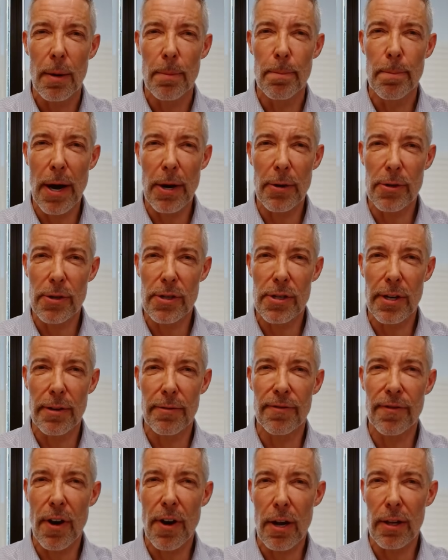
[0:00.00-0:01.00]
bouts
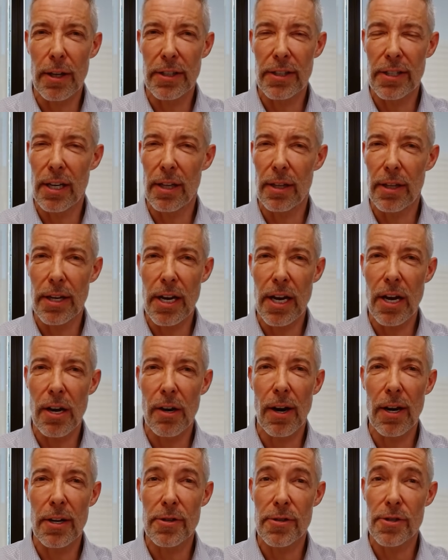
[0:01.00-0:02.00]
of volatility
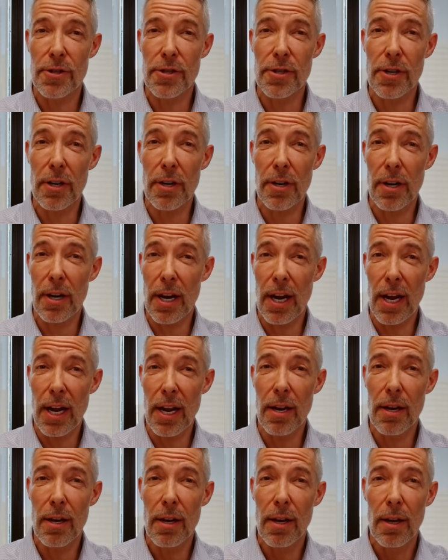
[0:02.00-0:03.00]
or
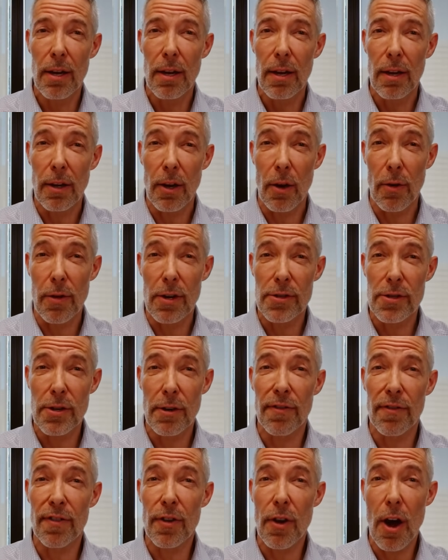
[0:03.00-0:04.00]
uncertainty, there's
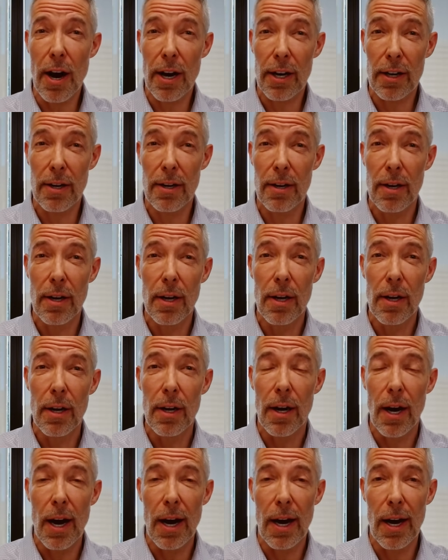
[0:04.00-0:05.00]
a flock
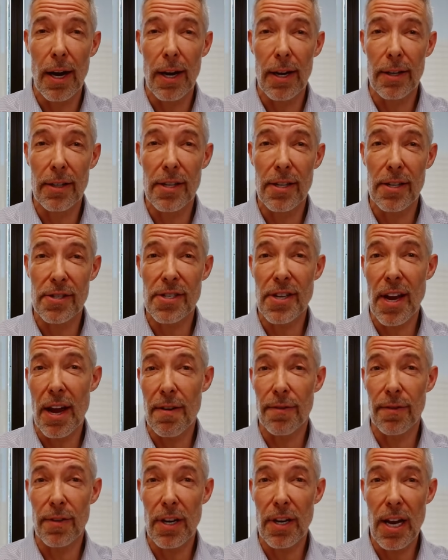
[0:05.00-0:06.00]
to
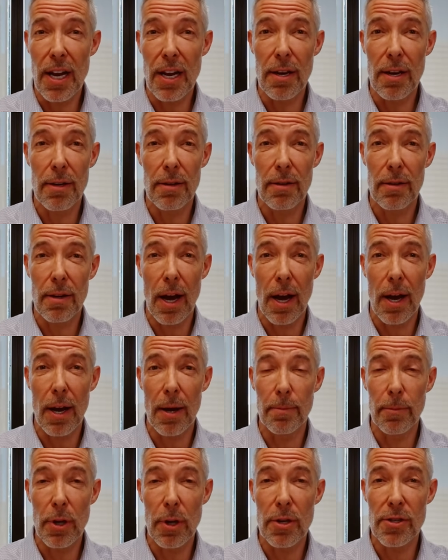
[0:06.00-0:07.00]
safety.
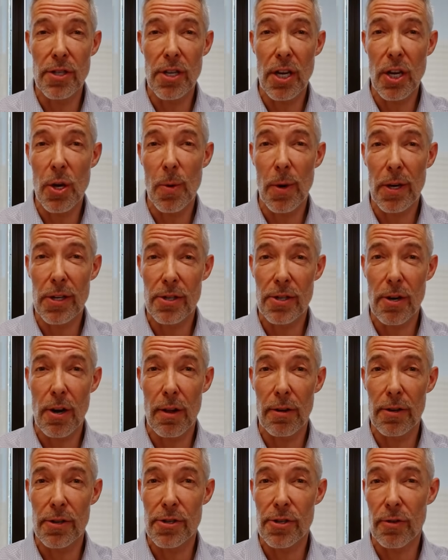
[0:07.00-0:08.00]
You see U.S.
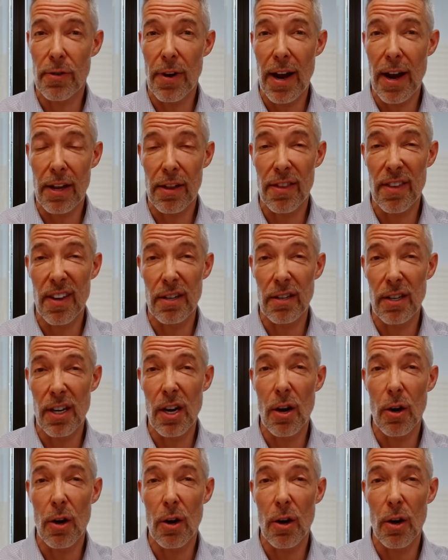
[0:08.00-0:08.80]
dollar strength, and